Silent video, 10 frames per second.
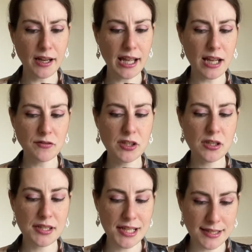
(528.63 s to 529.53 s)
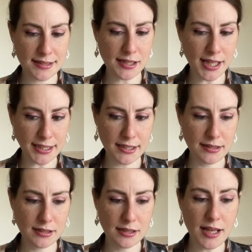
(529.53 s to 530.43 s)
I haven't
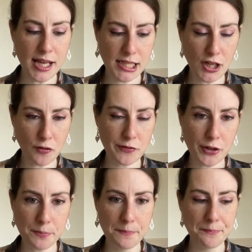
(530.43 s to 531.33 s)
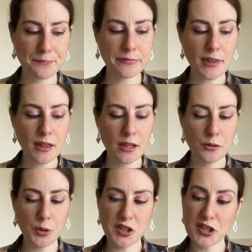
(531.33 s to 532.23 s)
disliked any of them,
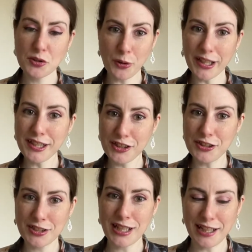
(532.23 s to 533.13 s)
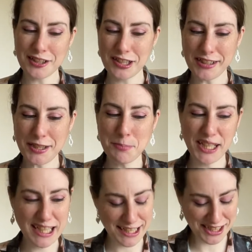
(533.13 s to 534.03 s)
which is quite good actually,
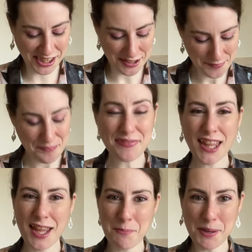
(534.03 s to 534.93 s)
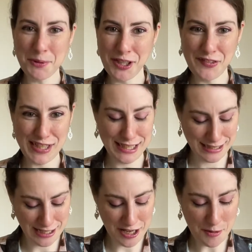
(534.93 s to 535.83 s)
because in my previous
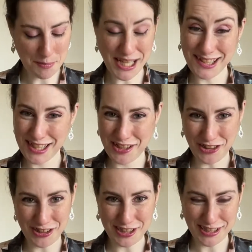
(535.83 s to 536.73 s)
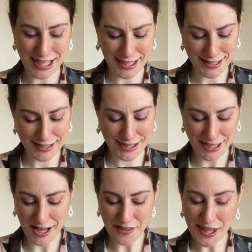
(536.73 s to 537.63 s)
basic chocolate tests,
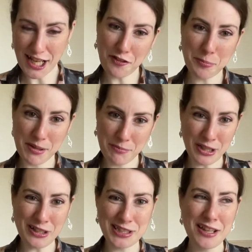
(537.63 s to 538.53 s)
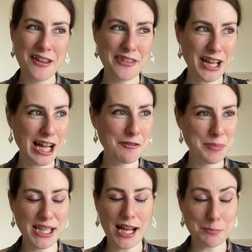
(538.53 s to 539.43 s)
there have been bars that have
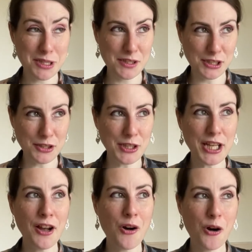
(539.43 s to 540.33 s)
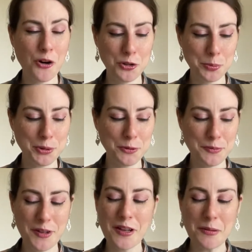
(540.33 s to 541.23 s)
been absolutely horrible,
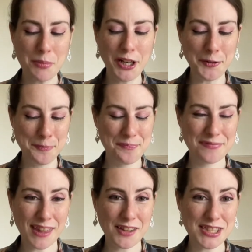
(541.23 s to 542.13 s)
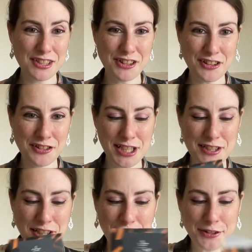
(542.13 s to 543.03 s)
but I've still got three
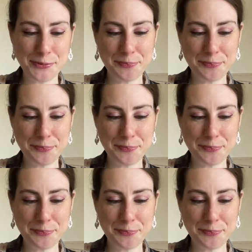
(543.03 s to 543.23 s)
to go.